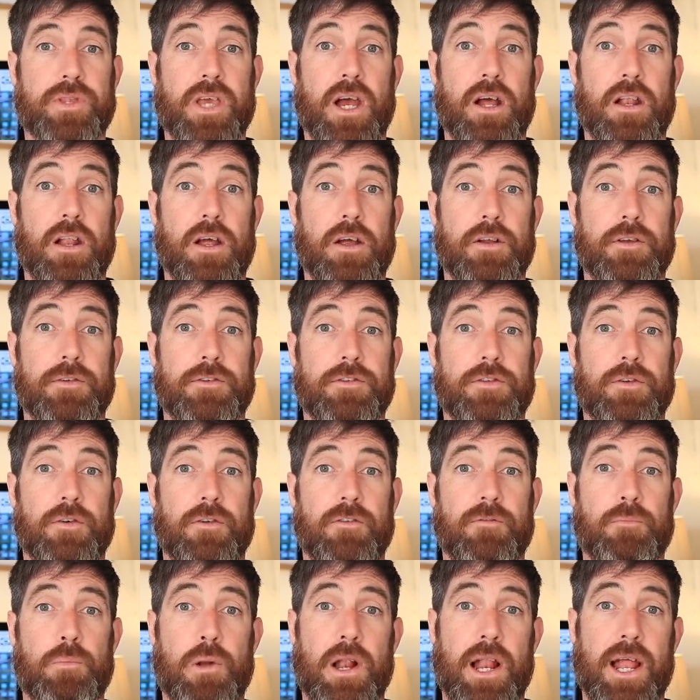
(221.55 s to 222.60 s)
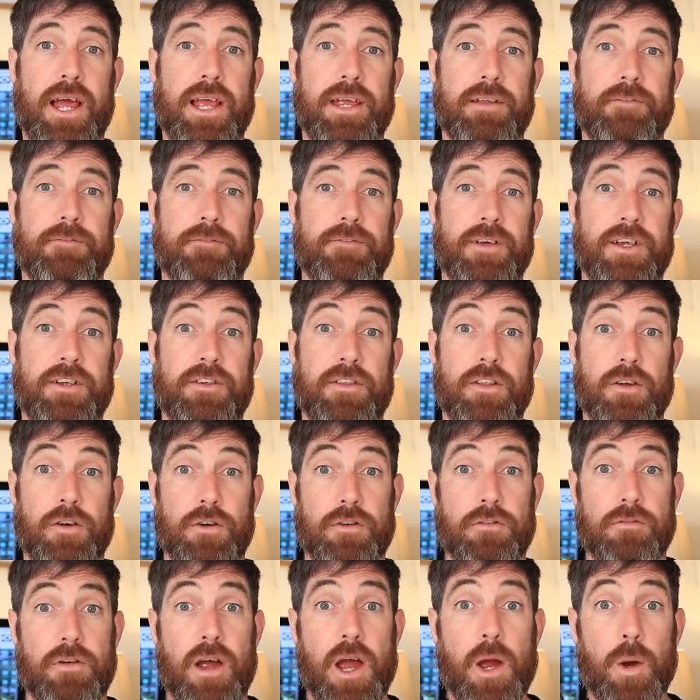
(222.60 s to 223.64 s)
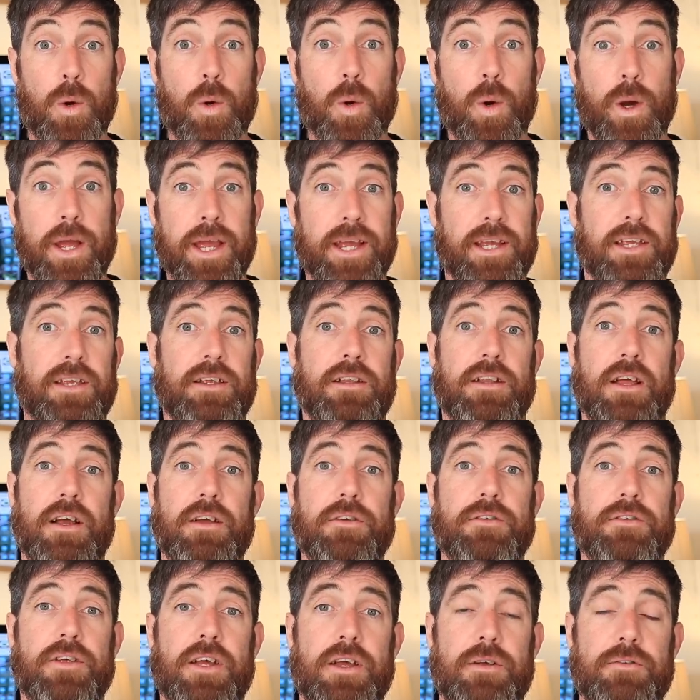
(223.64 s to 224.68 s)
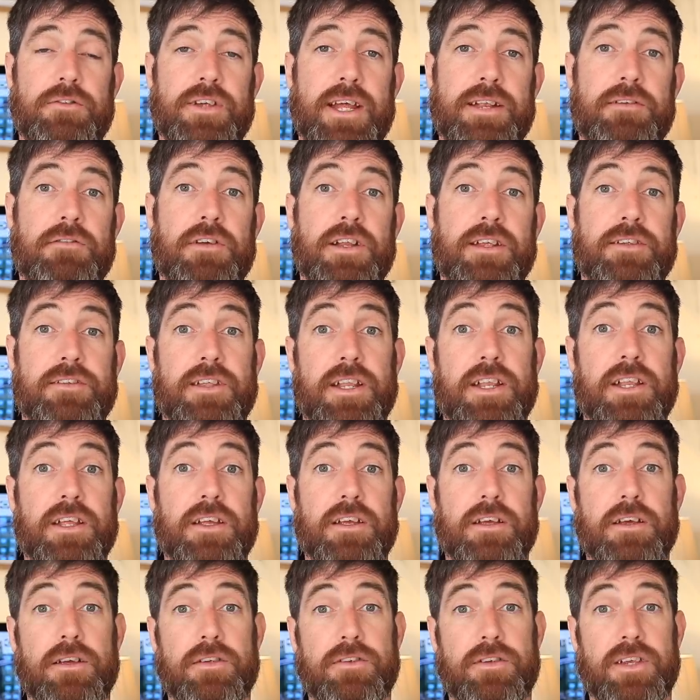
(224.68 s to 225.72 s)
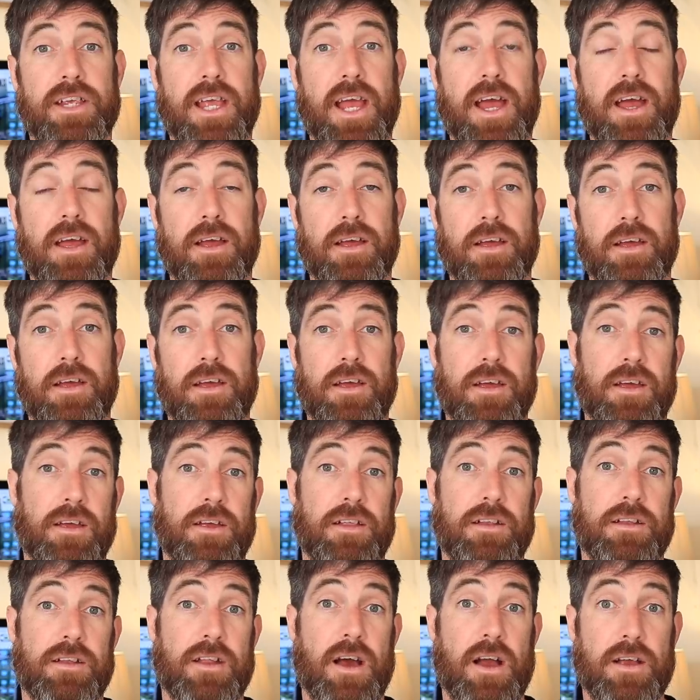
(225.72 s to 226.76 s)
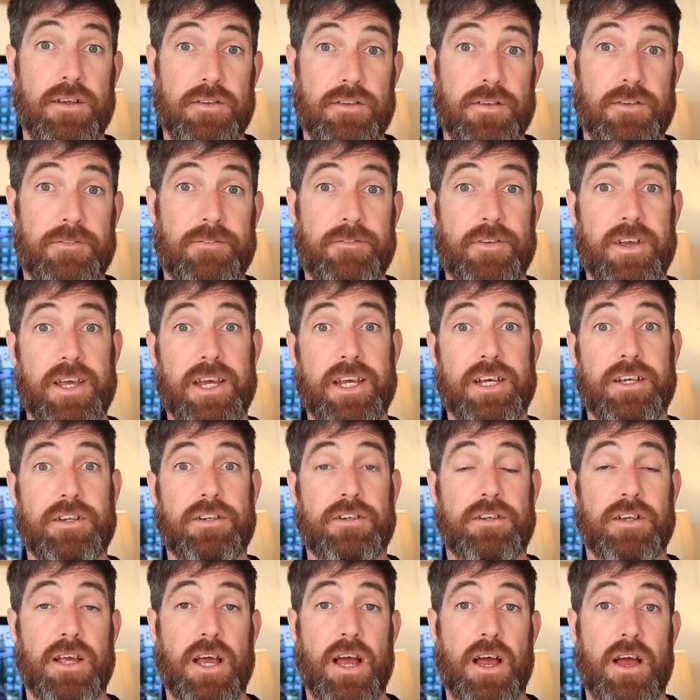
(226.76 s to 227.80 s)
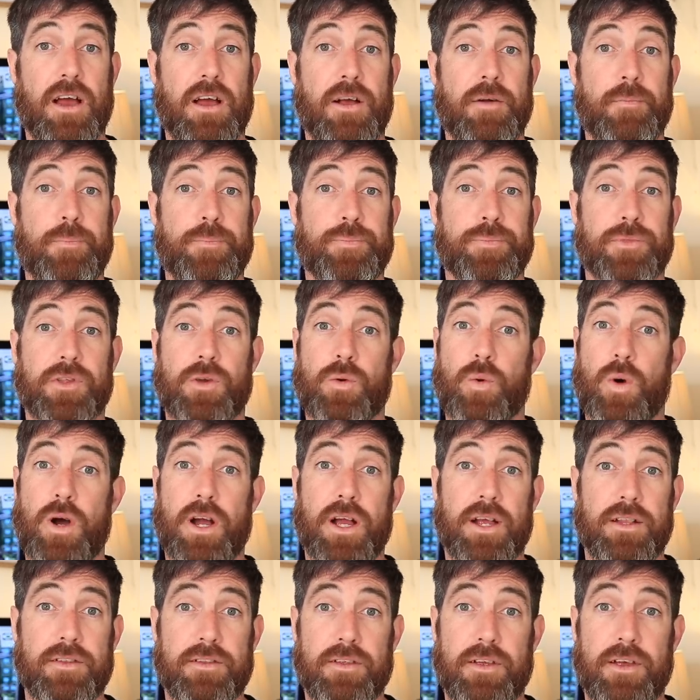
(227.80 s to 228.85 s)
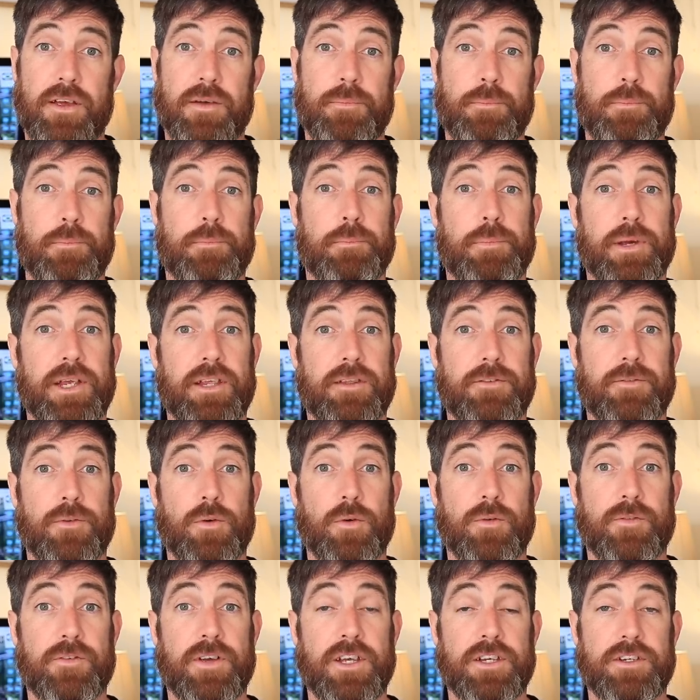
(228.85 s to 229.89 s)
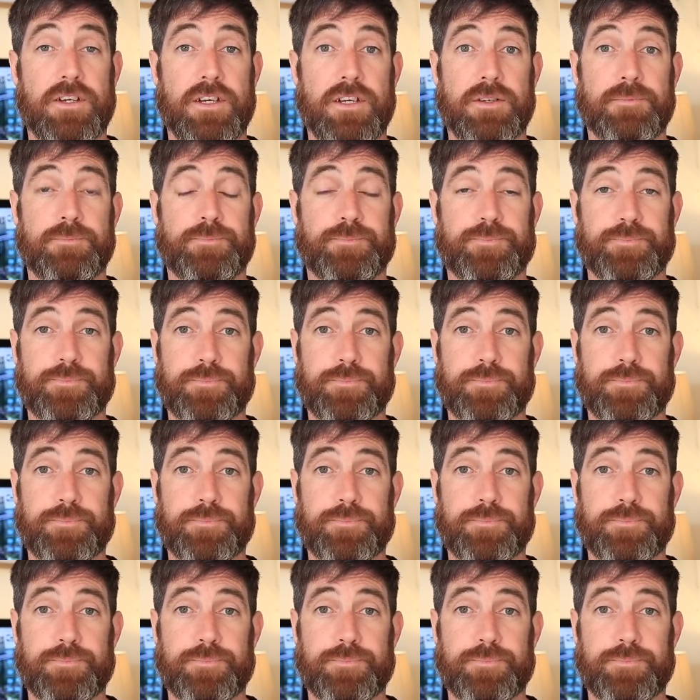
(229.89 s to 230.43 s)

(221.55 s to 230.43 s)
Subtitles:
a load of sort of plain fish that'll grow quick, you know. So generally syndicates, you get nicer fish, quieter, peaceful fishing,